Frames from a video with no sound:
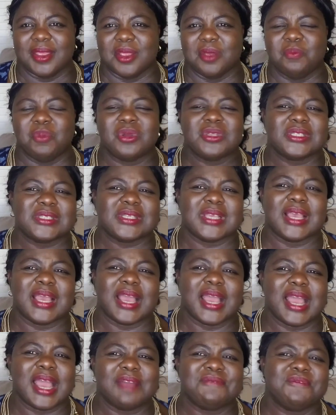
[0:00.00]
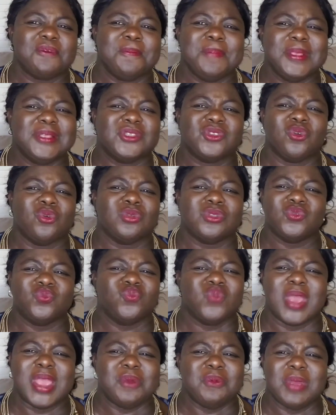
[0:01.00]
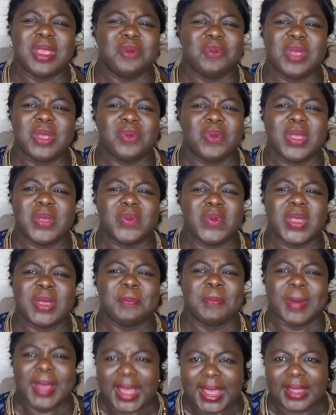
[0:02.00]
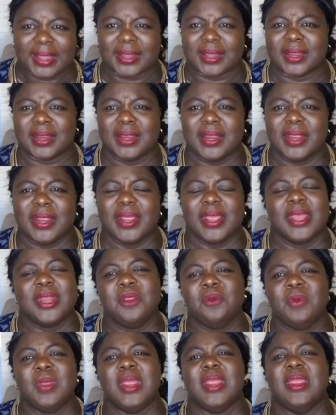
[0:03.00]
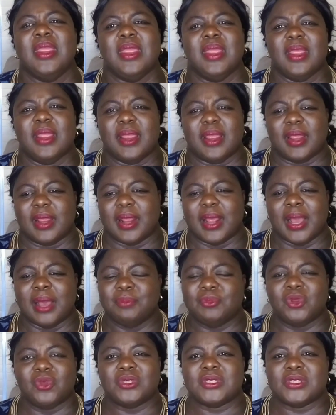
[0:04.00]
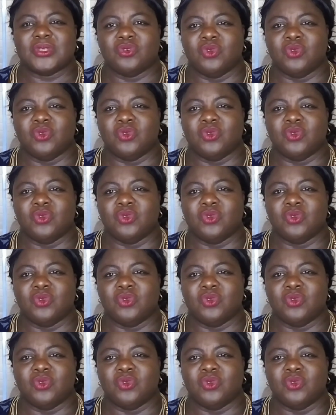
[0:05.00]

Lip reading: But Afrobeats goes way back. Anyway, I'm not